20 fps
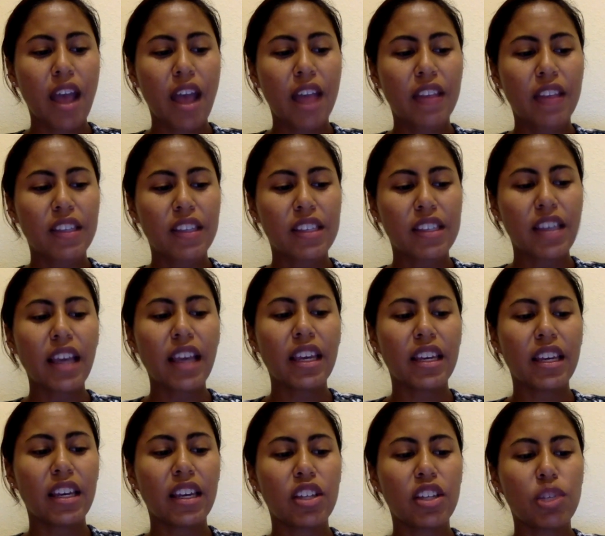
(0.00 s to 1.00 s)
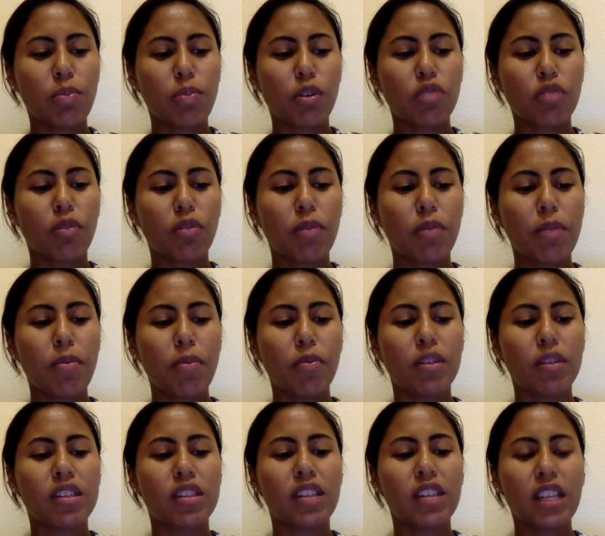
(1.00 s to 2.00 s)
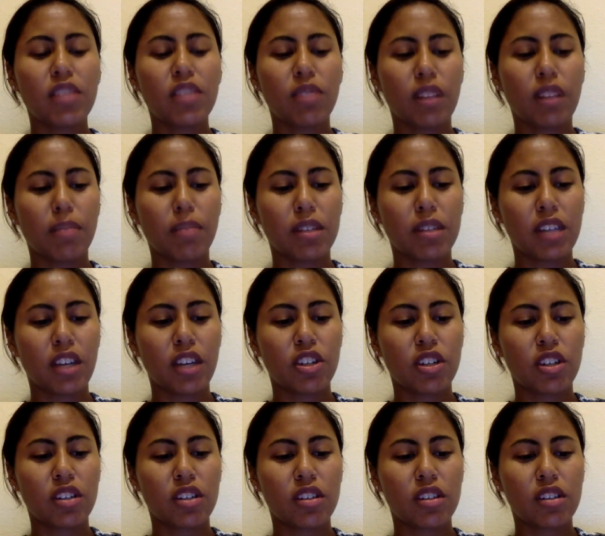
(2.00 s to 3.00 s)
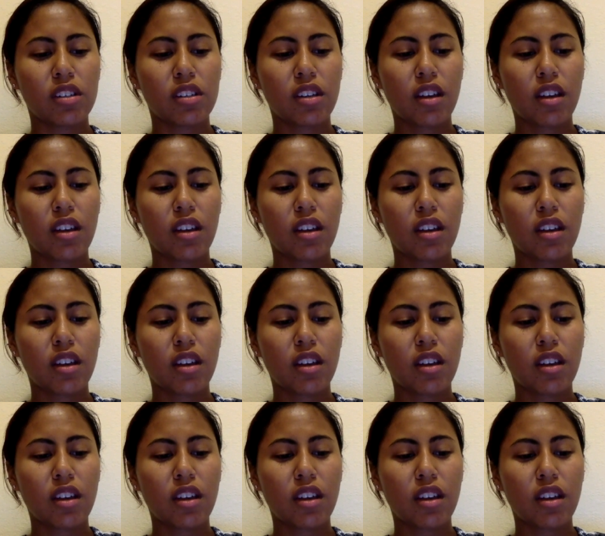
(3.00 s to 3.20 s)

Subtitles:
The second is sports for people with sensory limitations.